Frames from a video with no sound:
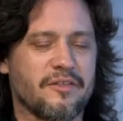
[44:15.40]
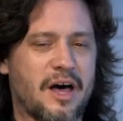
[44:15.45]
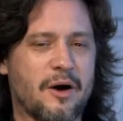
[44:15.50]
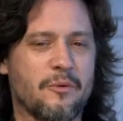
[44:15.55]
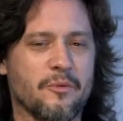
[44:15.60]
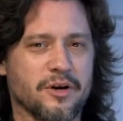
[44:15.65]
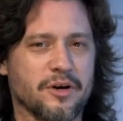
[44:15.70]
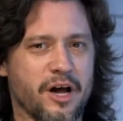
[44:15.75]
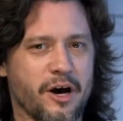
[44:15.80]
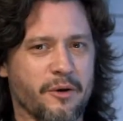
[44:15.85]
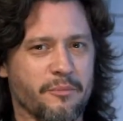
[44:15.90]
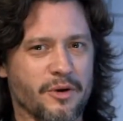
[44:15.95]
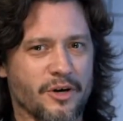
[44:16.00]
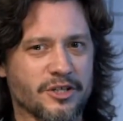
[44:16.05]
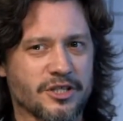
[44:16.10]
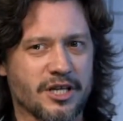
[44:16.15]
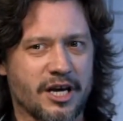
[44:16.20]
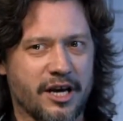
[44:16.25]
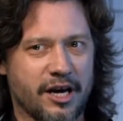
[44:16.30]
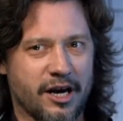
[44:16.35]
that one up,
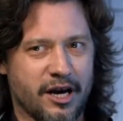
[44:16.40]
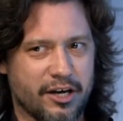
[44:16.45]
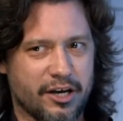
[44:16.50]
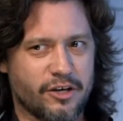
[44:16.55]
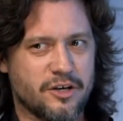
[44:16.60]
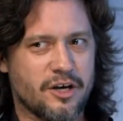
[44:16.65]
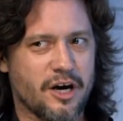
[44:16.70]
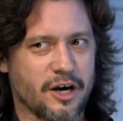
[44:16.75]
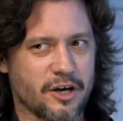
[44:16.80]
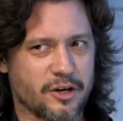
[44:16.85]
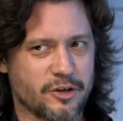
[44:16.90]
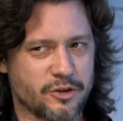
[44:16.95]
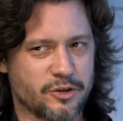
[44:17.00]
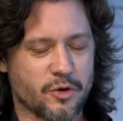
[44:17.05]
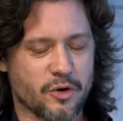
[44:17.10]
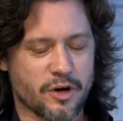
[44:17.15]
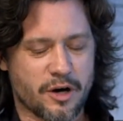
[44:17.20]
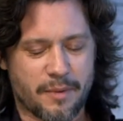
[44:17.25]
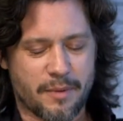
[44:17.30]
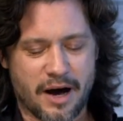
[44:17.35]
because I could
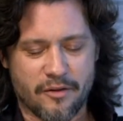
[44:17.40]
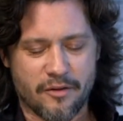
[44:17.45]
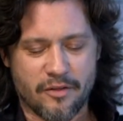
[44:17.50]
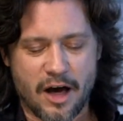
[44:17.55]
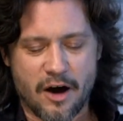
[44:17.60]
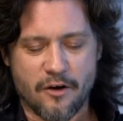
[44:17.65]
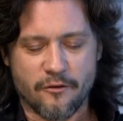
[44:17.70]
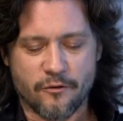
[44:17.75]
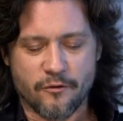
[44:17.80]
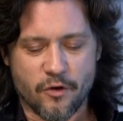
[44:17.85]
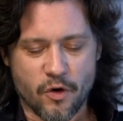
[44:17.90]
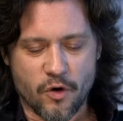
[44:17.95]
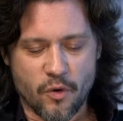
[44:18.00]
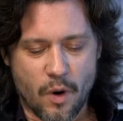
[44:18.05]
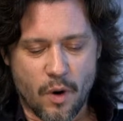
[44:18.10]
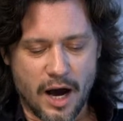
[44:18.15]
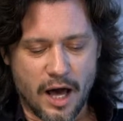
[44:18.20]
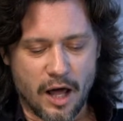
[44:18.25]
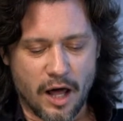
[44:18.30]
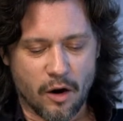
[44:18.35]
talk about that for a
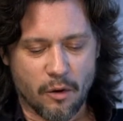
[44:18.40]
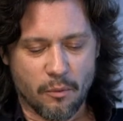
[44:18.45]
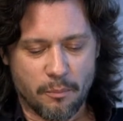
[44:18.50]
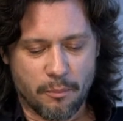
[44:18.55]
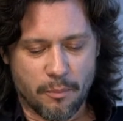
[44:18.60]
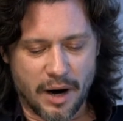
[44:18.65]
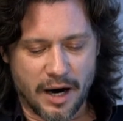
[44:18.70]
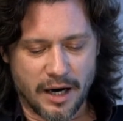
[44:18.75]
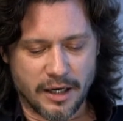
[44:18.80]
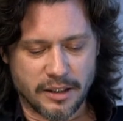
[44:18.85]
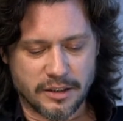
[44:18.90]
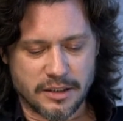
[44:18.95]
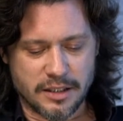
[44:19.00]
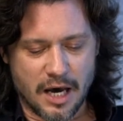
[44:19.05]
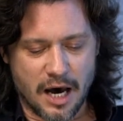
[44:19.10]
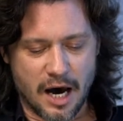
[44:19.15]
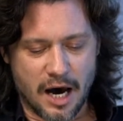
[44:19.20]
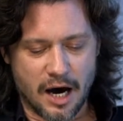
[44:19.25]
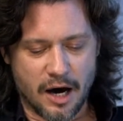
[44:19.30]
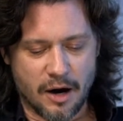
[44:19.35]
while. But
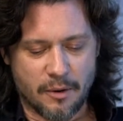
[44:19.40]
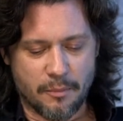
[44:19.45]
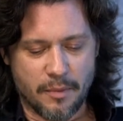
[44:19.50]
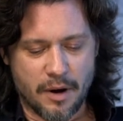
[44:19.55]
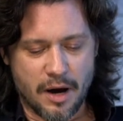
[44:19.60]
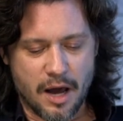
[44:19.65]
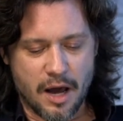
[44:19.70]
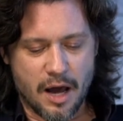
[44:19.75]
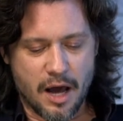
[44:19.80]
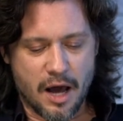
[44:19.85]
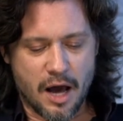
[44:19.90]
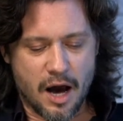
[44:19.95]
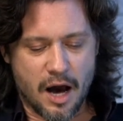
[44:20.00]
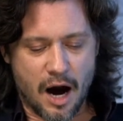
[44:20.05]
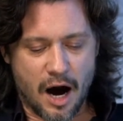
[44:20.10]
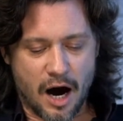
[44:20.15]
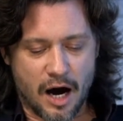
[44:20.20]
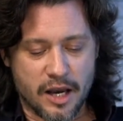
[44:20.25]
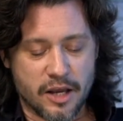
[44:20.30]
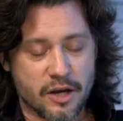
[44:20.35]

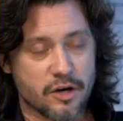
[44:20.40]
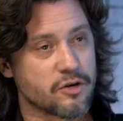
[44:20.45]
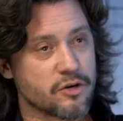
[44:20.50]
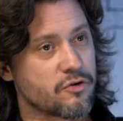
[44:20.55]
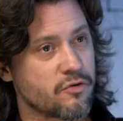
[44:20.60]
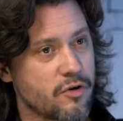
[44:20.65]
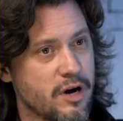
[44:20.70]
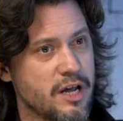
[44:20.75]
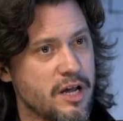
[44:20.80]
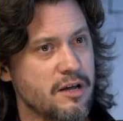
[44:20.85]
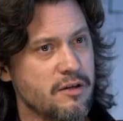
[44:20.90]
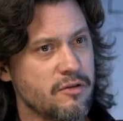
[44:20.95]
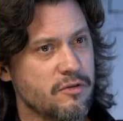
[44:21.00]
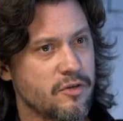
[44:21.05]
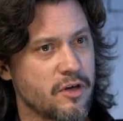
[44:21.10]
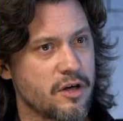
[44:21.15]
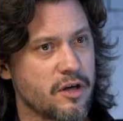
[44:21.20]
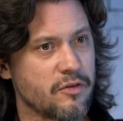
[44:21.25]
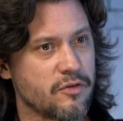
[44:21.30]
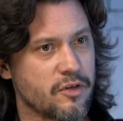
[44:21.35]
I agree
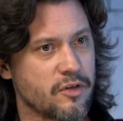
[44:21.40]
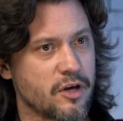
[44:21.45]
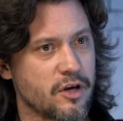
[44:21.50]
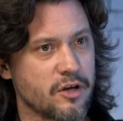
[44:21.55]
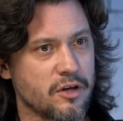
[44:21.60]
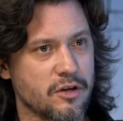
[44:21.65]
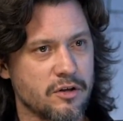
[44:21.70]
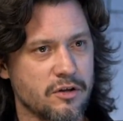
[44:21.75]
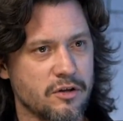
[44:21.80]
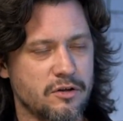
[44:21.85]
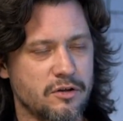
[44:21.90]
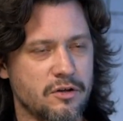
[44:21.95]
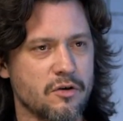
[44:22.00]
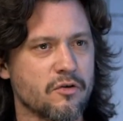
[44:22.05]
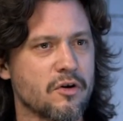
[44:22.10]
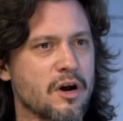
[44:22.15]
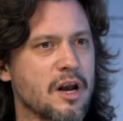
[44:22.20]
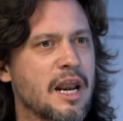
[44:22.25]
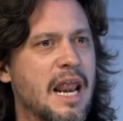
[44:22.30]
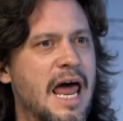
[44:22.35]
that
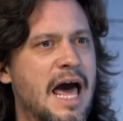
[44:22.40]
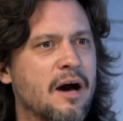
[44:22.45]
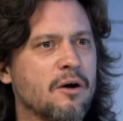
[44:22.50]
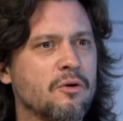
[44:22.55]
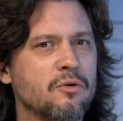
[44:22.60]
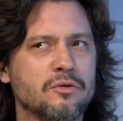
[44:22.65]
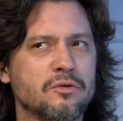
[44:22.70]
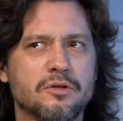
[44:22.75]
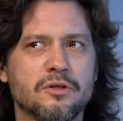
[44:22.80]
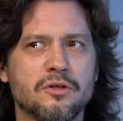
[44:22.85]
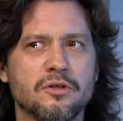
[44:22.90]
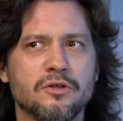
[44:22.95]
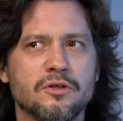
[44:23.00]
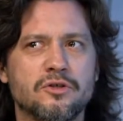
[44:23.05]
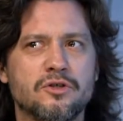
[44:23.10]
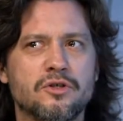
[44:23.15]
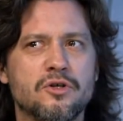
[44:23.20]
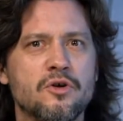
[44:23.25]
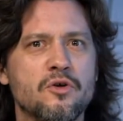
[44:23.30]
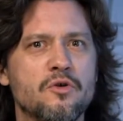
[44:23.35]
you're allowed
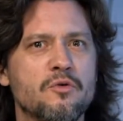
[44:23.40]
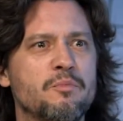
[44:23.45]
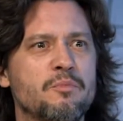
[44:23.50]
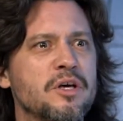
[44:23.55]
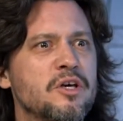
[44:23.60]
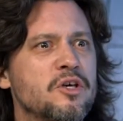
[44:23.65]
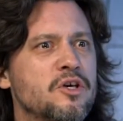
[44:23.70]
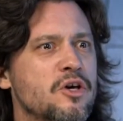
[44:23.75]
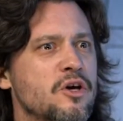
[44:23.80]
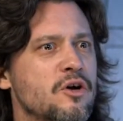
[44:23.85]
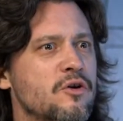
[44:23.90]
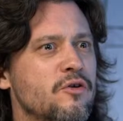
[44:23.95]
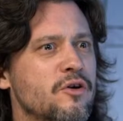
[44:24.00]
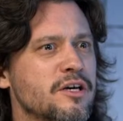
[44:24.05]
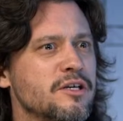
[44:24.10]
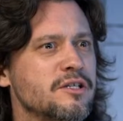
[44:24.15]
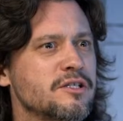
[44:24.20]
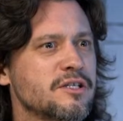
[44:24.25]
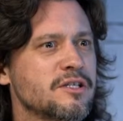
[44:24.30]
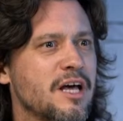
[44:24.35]
to be
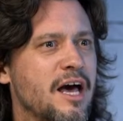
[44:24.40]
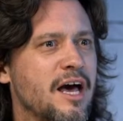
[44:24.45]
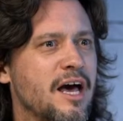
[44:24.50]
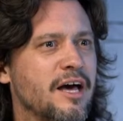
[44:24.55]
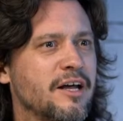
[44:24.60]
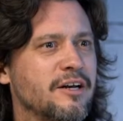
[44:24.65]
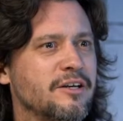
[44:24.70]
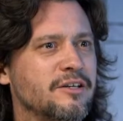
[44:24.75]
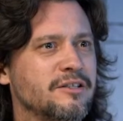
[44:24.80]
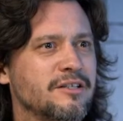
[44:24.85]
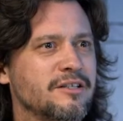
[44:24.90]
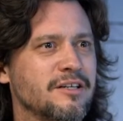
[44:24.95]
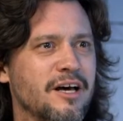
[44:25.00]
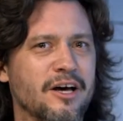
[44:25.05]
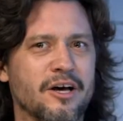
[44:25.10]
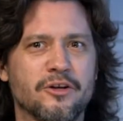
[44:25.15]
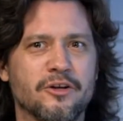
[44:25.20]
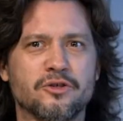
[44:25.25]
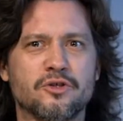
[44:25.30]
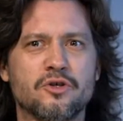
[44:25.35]
curious and
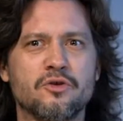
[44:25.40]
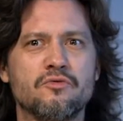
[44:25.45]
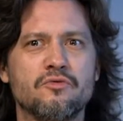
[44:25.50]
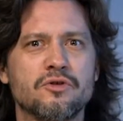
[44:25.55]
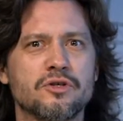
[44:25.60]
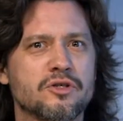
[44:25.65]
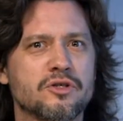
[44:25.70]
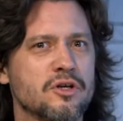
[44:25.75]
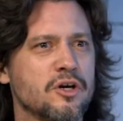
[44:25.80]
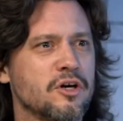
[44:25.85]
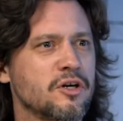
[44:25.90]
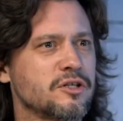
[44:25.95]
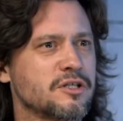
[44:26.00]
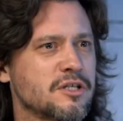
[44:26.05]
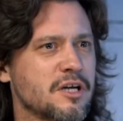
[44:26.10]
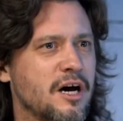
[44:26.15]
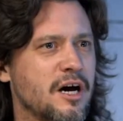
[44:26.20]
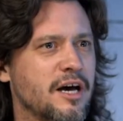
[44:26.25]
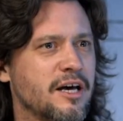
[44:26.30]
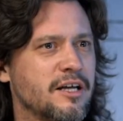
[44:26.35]
to research
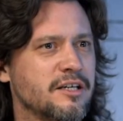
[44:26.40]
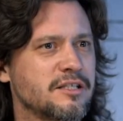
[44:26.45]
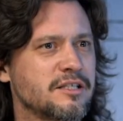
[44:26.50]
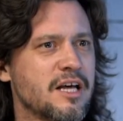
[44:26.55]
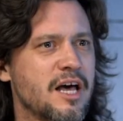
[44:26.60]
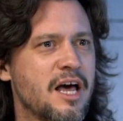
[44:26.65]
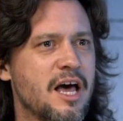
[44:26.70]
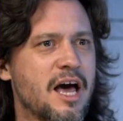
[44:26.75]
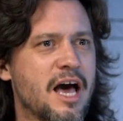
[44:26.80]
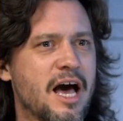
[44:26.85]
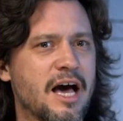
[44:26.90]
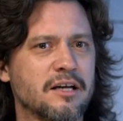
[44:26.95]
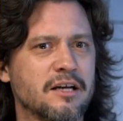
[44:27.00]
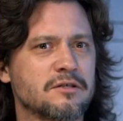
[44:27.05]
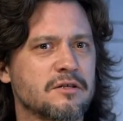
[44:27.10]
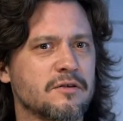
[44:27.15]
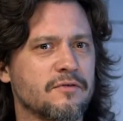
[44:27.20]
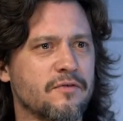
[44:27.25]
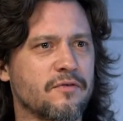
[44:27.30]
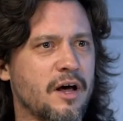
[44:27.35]
science and
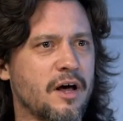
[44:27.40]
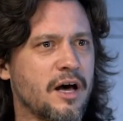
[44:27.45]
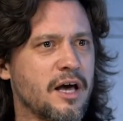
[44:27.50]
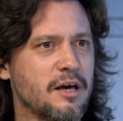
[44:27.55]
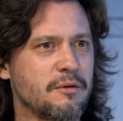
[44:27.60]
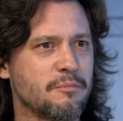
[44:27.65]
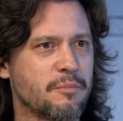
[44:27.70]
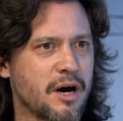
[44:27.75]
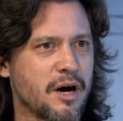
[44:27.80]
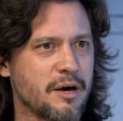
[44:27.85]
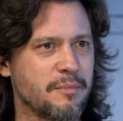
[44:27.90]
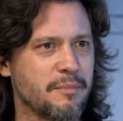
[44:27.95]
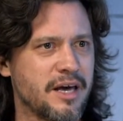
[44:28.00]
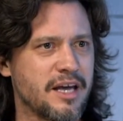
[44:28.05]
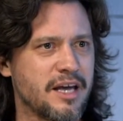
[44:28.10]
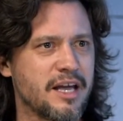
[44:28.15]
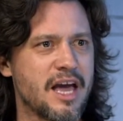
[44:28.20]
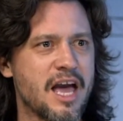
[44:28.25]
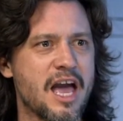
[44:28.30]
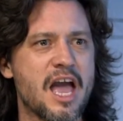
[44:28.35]
to fly it by
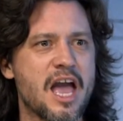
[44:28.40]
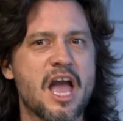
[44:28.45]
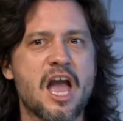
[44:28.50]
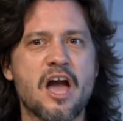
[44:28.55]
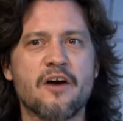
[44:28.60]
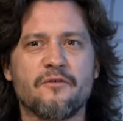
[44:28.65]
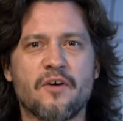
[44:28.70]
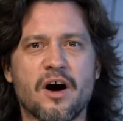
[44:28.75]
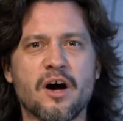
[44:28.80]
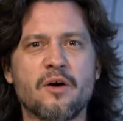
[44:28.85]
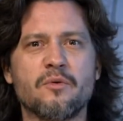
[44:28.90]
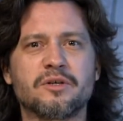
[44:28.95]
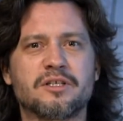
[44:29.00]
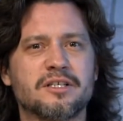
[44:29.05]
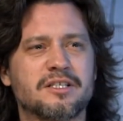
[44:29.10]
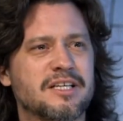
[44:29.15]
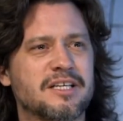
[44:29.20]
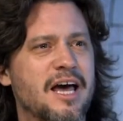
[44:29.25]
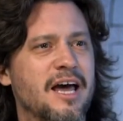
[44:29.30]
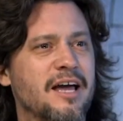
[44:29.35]
me. If I were
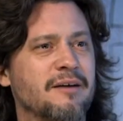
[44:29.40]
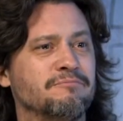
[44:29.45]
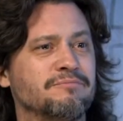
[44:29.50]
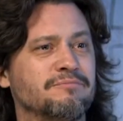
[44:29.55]
to say,